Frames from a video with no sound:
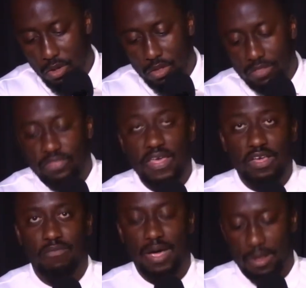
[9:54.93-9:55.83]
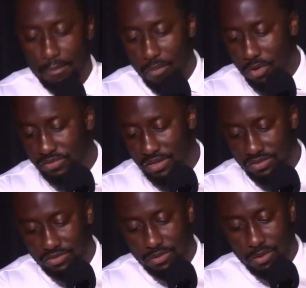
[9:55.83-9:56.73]
Think about it.
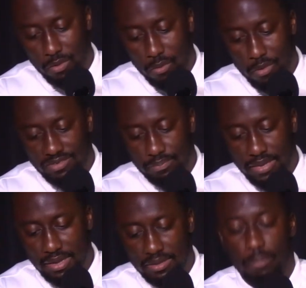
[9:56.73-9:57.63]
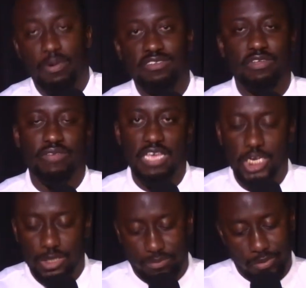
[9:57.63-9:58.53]
Moses was being the prince of
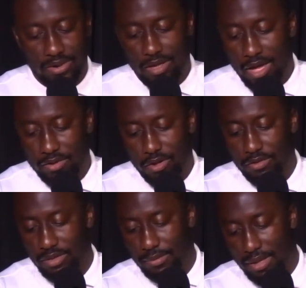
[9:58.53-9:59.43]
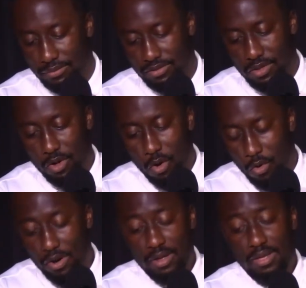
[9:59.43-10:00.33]
Egypt when God called him out,
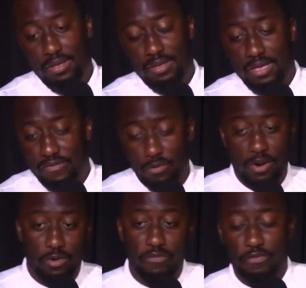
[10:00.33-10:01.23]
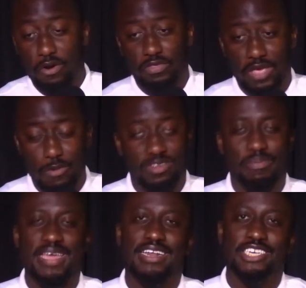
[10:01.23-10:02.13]
Or if you want to go further, he was
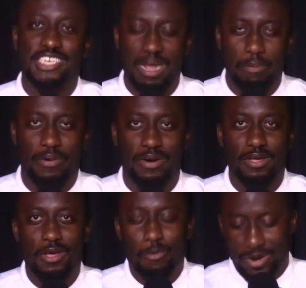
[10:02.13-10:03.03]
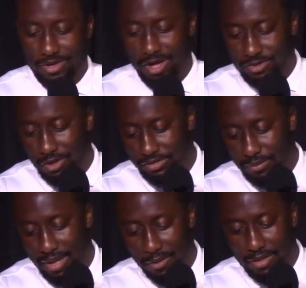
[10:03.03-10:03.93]
being a shepherd when God called
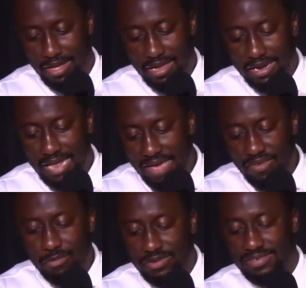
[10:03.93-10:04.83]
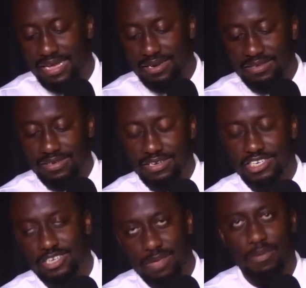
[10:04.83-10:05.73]
him out. David was tending to the
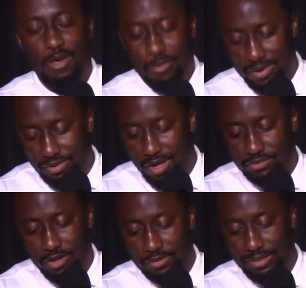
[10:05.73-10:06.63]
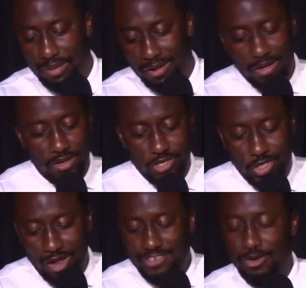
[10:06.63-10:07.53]
sheep when God called him out.
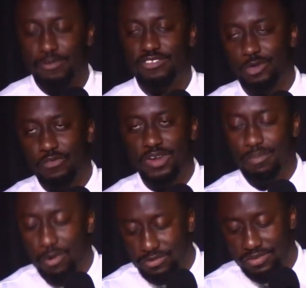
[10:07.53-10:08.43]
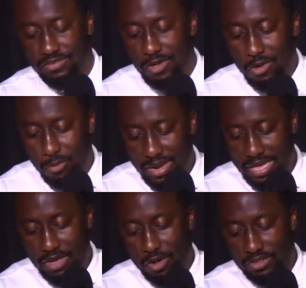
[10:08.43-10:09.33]
Joshua was serving Moses when
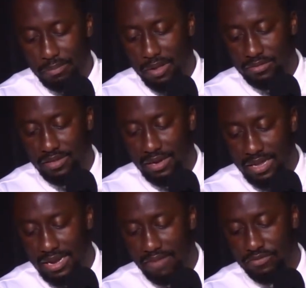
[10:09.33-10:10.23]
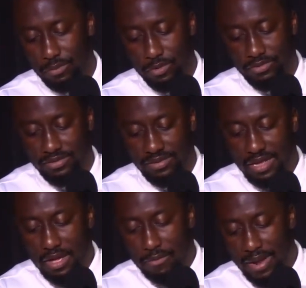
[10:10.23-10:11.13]
he called him out to lead after Moses,
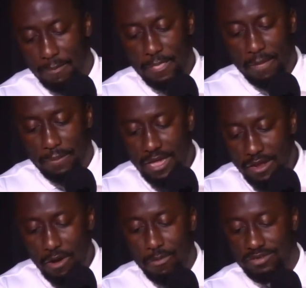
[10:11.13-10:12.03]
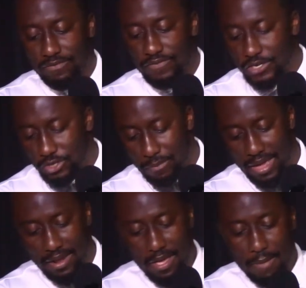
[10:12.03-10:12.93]
right? Peter was a
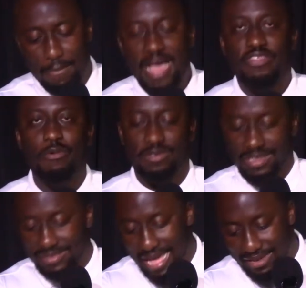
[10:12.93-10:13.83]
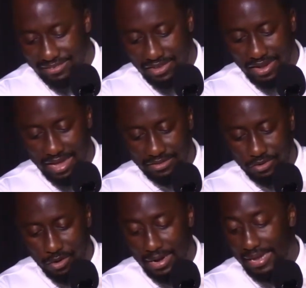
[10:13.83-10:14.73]
fisherman. Matthew was a tax
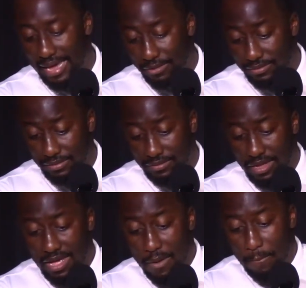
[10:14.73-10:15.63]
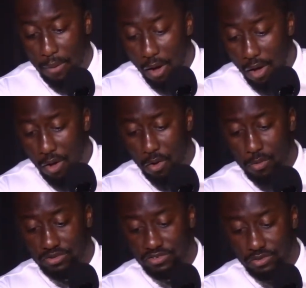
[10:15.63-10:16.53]
collector, an accountant. Paul
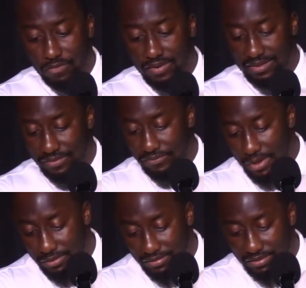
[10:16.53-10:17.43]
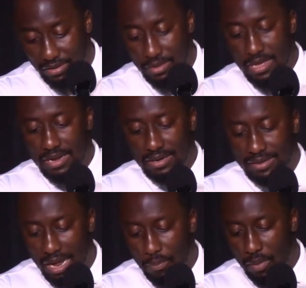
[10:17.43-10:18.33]
was serving as a Pharisee.
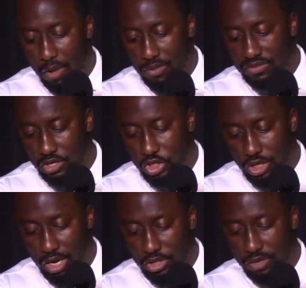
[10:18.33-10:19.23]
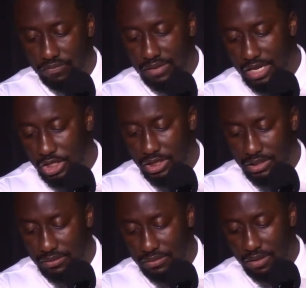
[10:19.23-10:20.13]
Deborah was a judge of
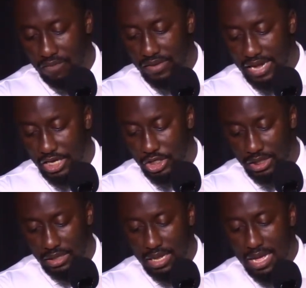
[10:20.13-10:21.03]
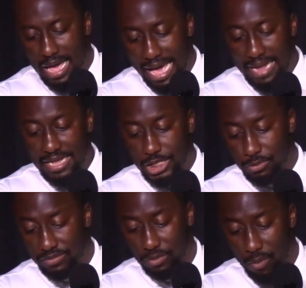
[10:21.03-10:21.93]
nations, of a nation, and she
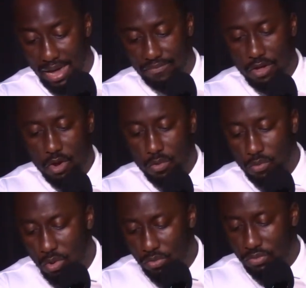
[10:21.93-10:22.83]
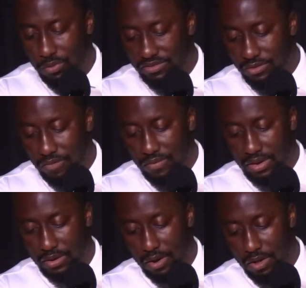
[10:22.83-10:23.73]
was a wife. Ruth was serving
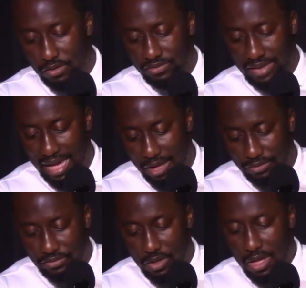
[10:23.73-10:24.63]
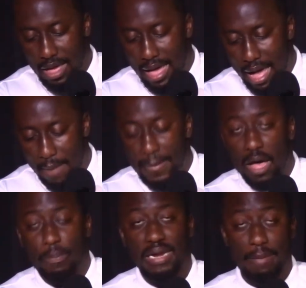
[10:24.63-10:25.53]
in her uncle's house,
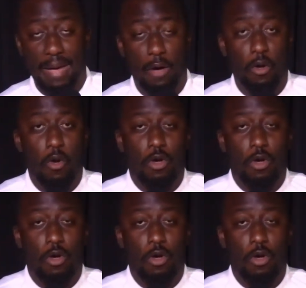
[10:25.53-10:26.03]
helping him out.